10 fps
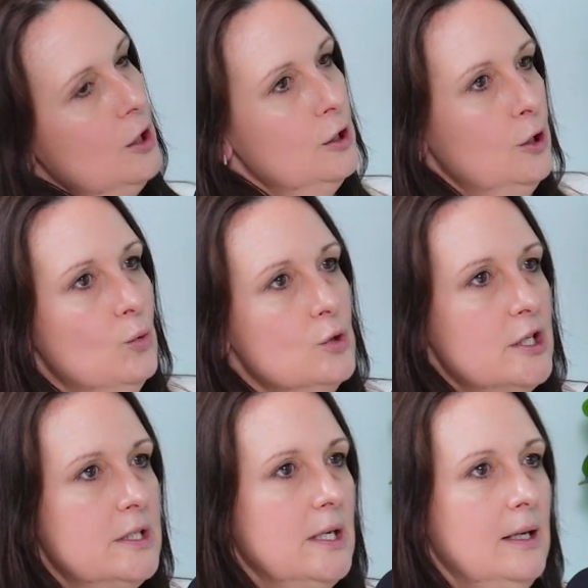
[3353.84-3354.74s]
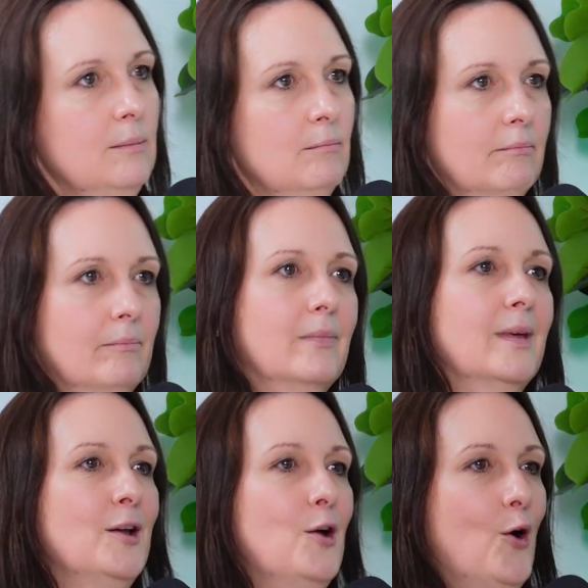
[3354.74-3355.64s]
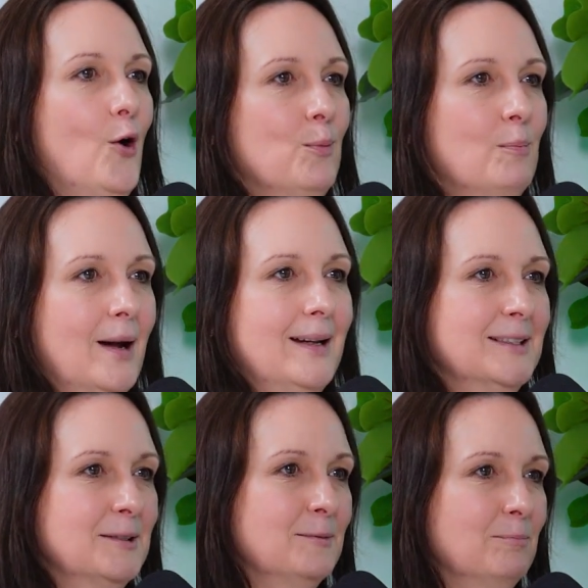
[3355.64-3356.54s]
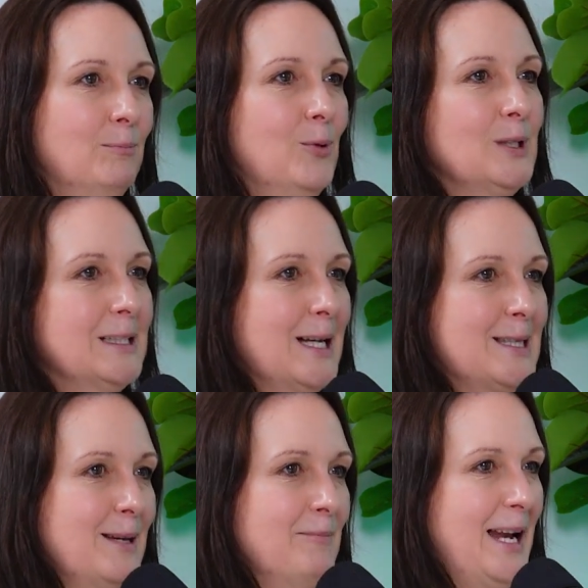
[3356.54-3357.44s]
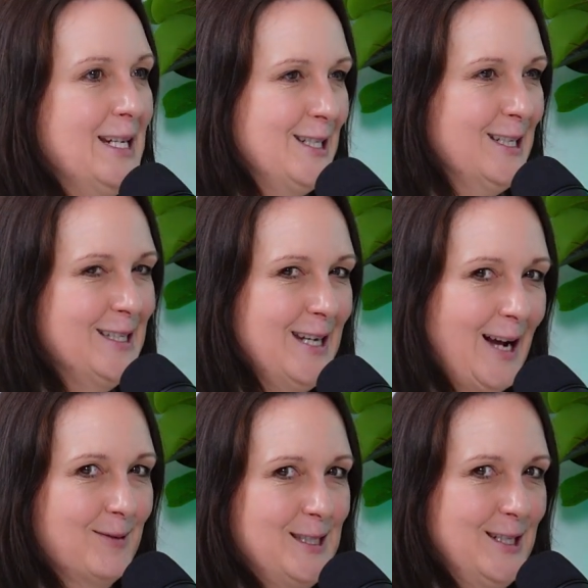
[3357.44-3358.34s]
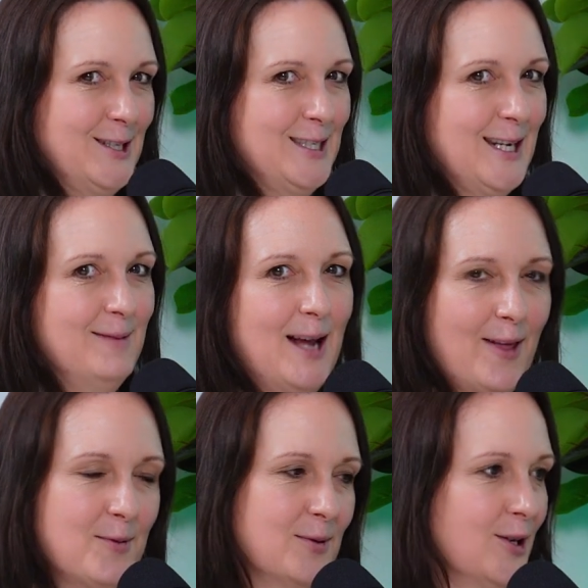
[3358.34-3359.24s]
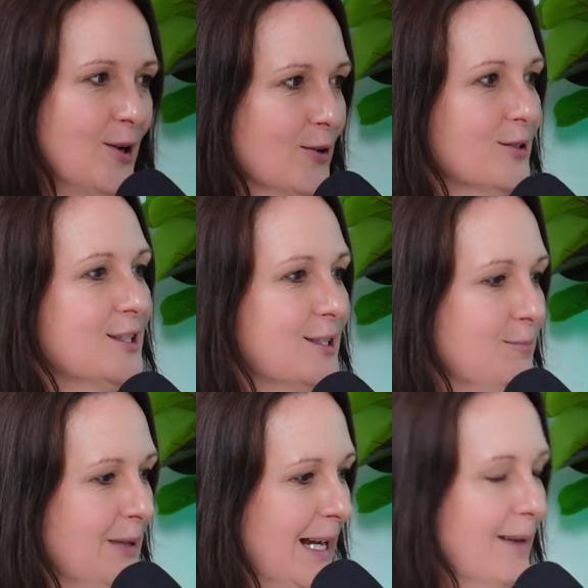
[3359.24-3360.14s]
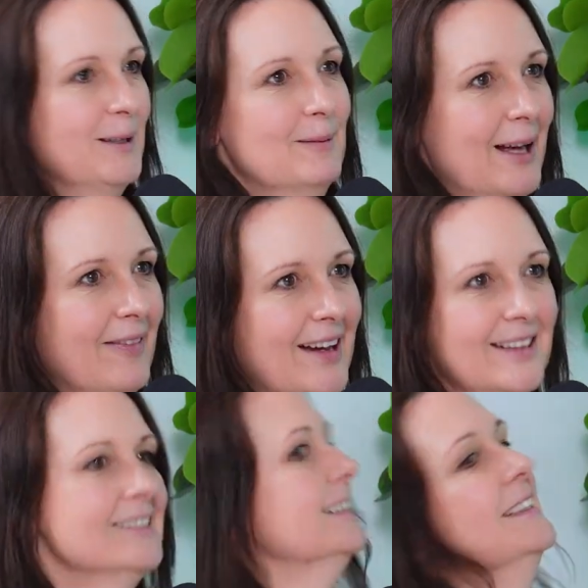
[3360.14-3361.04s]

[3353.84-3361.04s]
launch a team on my poor little asset managers and acquisitions team. Now they would not be happy about that.